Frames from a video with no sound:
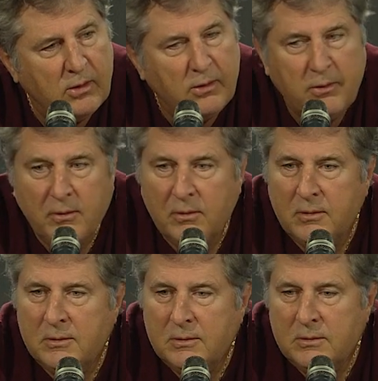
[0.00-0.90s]

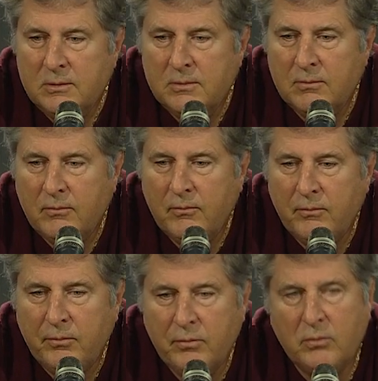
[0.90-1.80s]

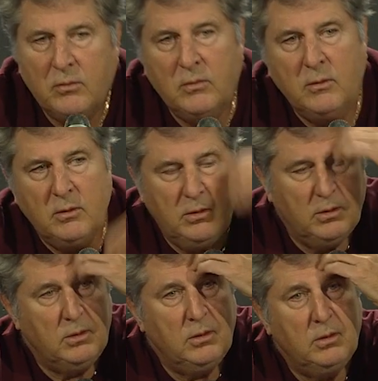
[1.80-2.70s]

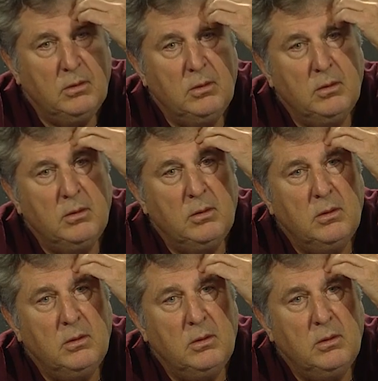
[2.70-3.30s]
Nothing is said.